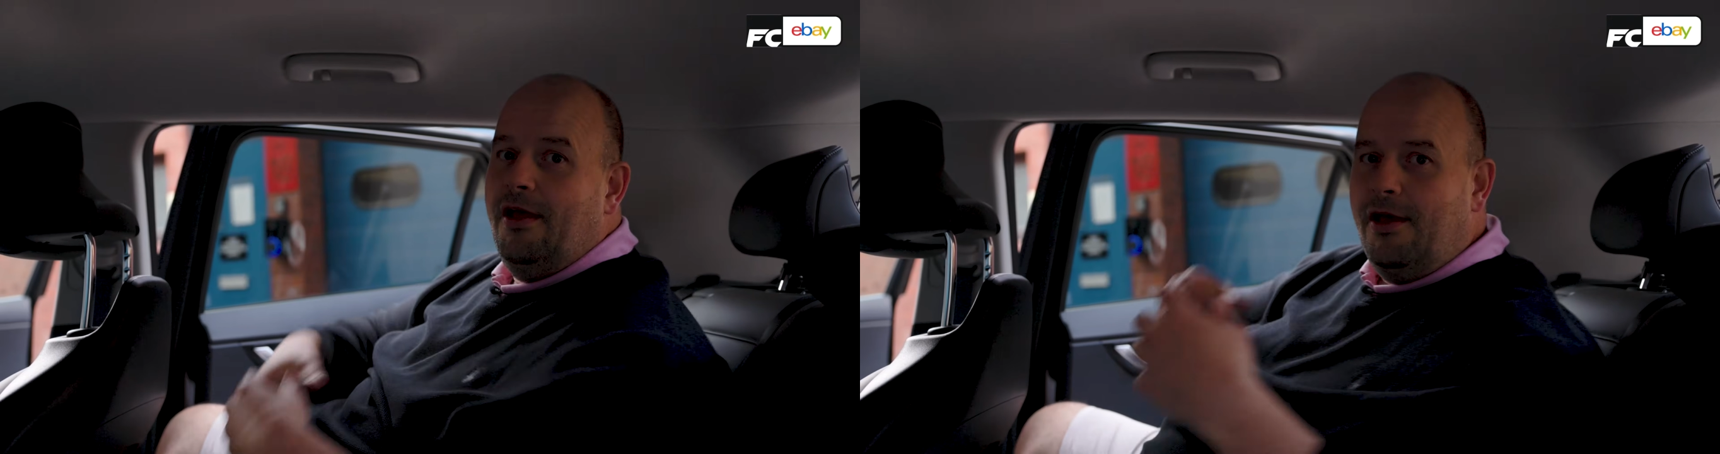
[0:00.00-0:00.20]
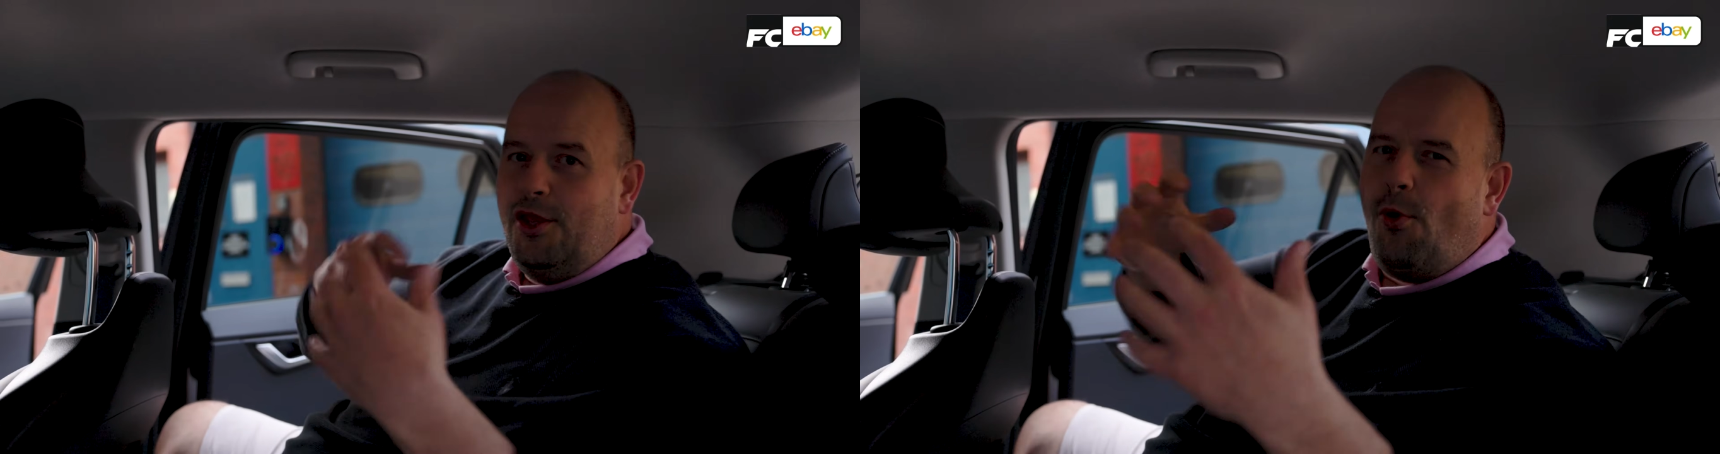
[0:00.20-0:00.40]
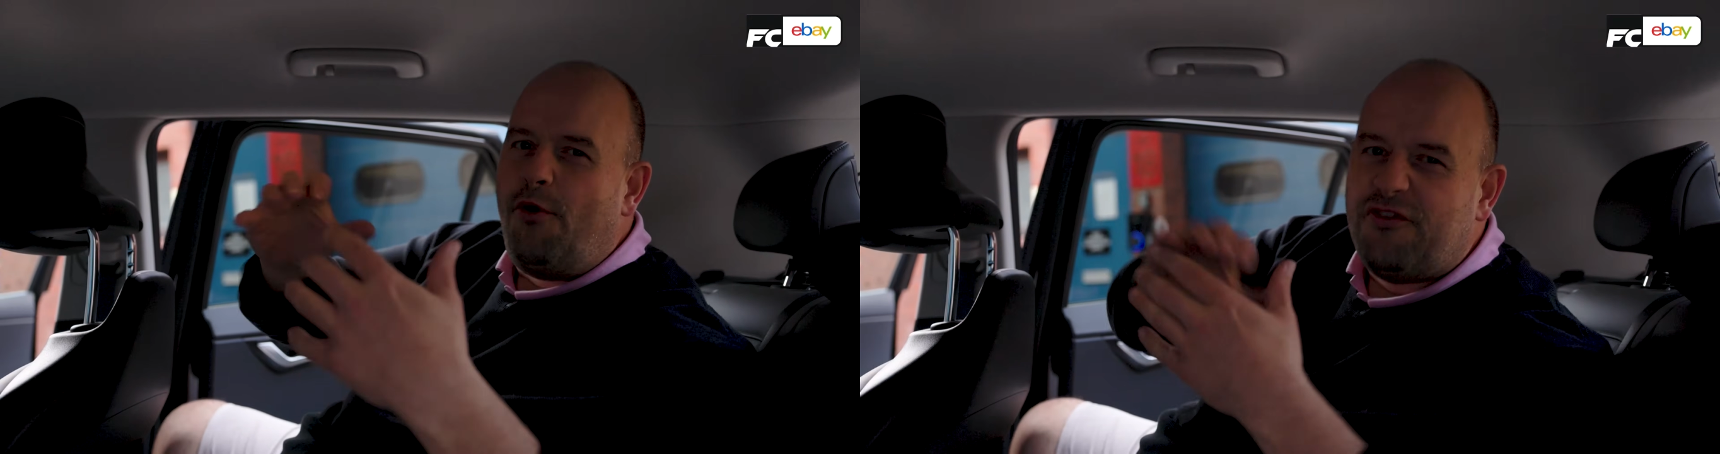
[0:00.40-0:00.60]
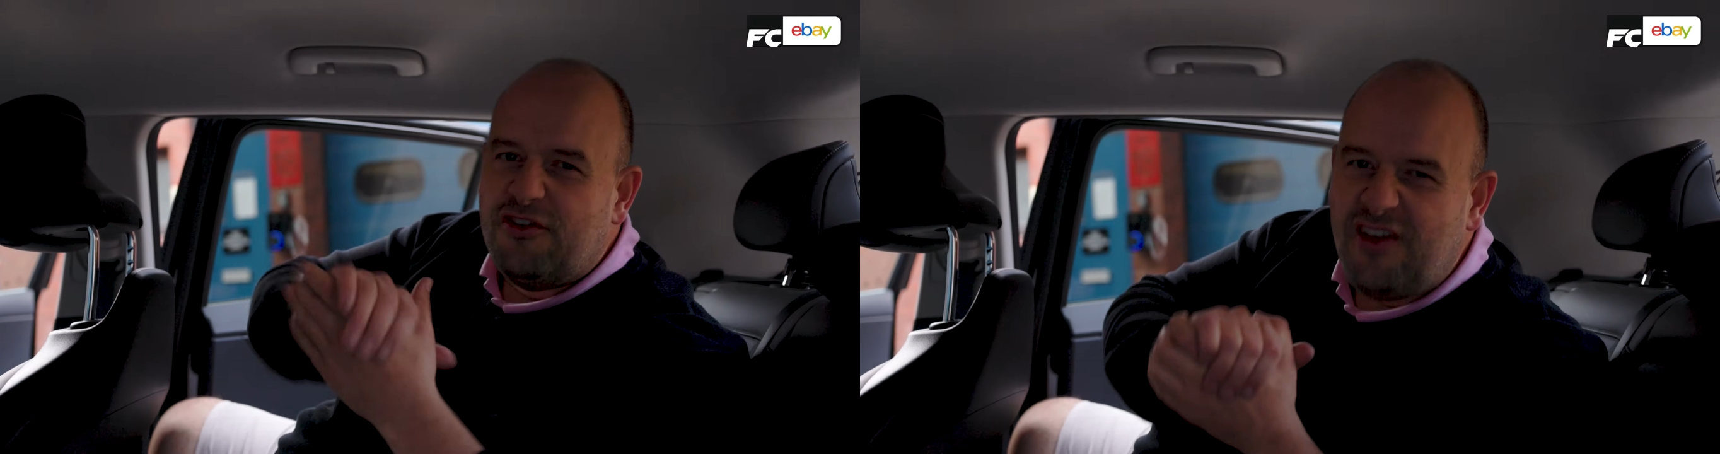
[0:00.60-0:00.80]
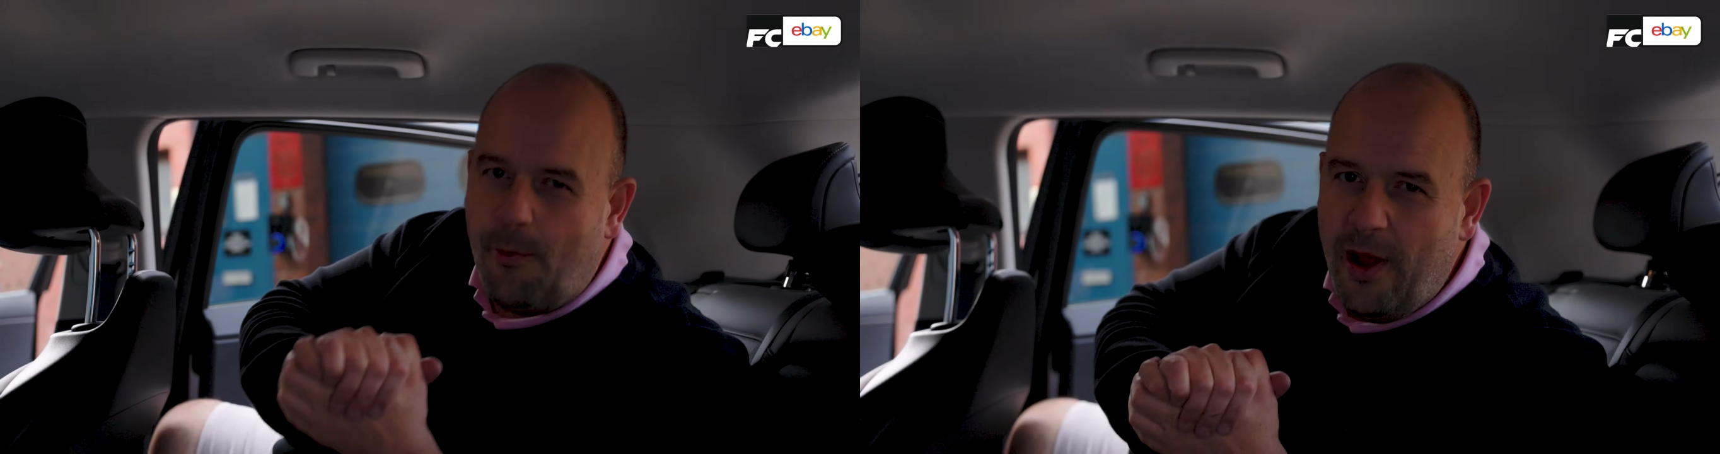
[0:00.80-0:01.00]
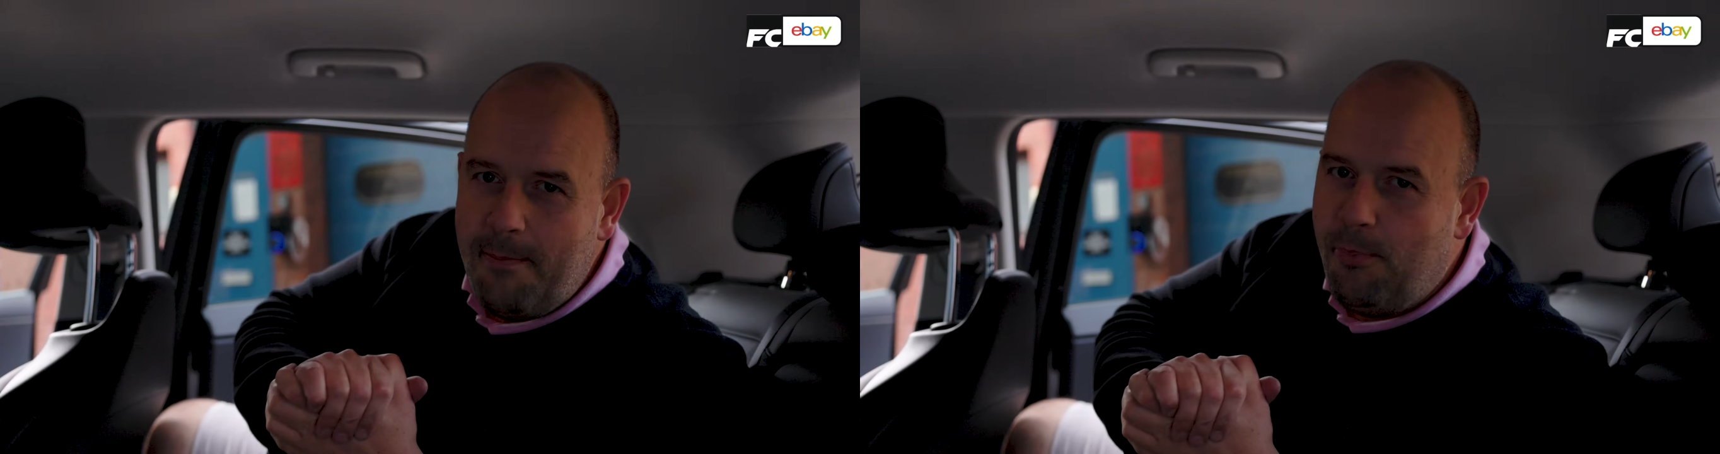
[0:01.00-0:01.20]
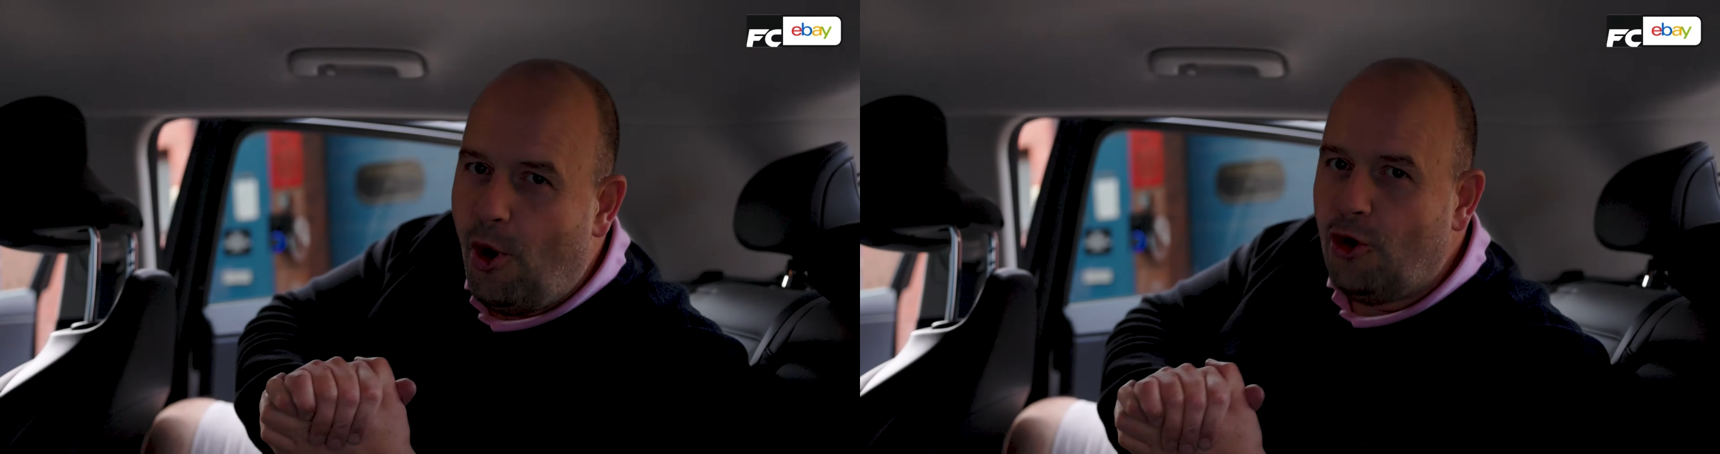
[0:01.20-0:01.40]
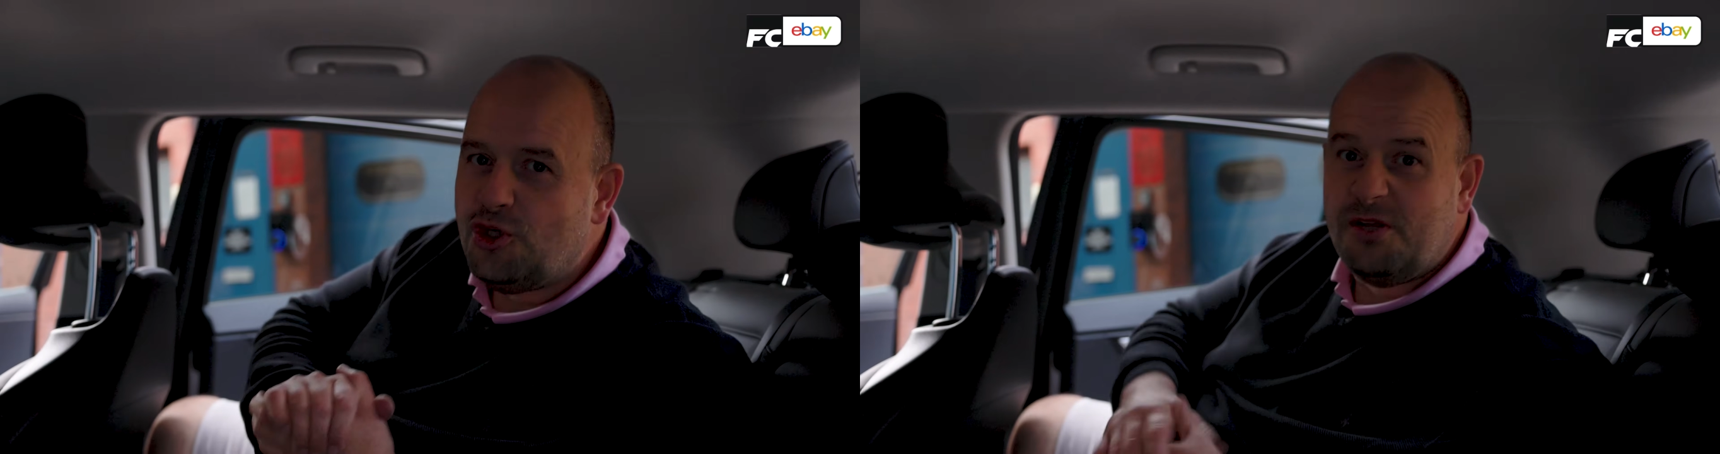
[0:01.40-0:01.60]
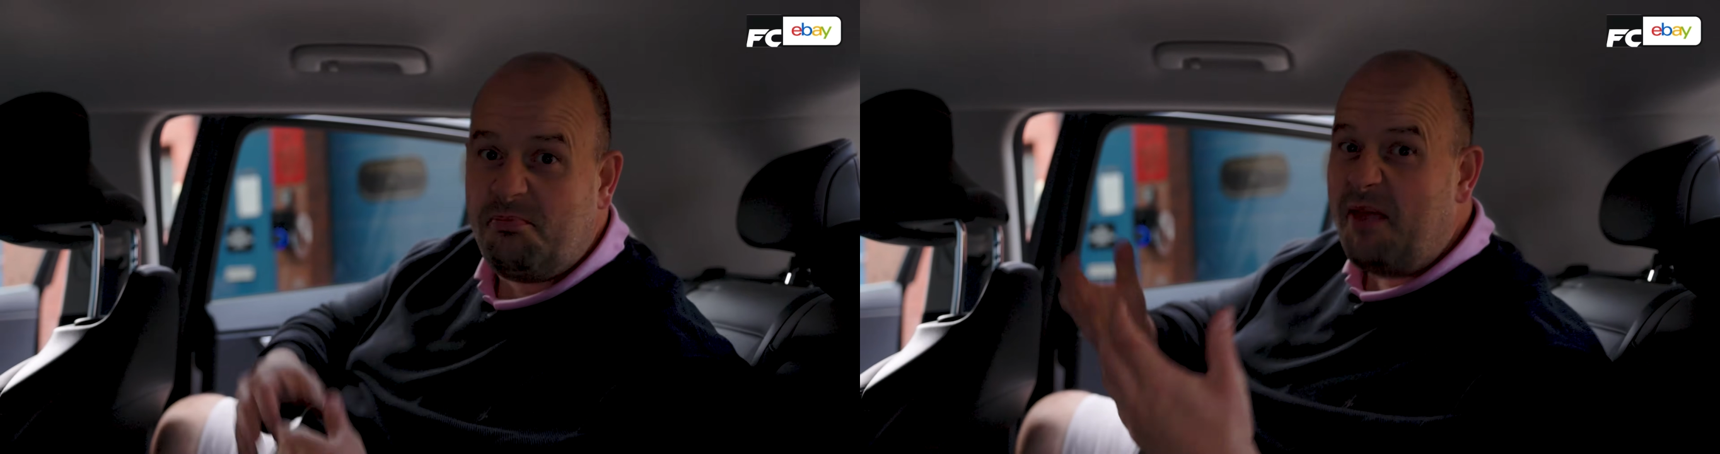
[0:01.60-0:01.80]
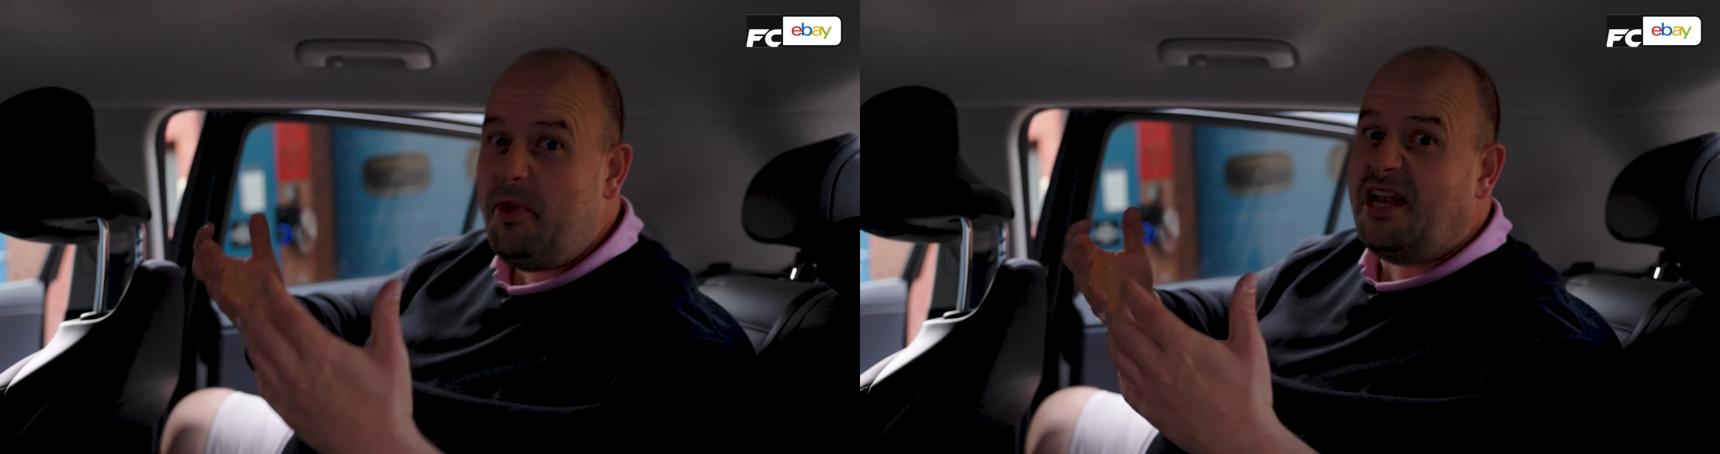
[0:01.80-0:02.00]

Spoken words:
Are you off to somewhere posh, maybe a